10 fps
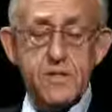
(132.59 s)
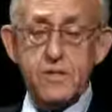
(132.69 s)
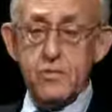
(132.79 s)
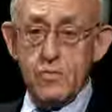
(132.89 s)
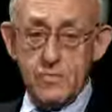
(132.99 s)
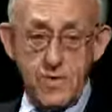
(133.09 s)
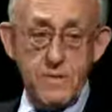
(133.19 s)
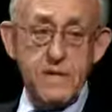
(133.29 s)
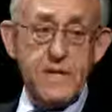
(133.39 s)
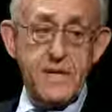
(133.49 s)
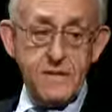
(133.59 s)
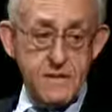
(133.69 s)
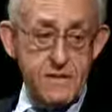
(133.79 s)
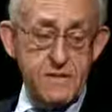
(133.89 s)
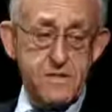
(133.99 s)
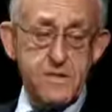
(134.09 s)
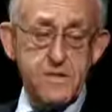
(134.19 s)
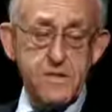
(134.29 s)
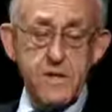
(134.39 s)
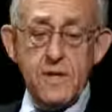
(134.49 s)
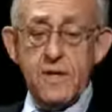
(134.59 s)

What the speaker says: then you will probably get the disease.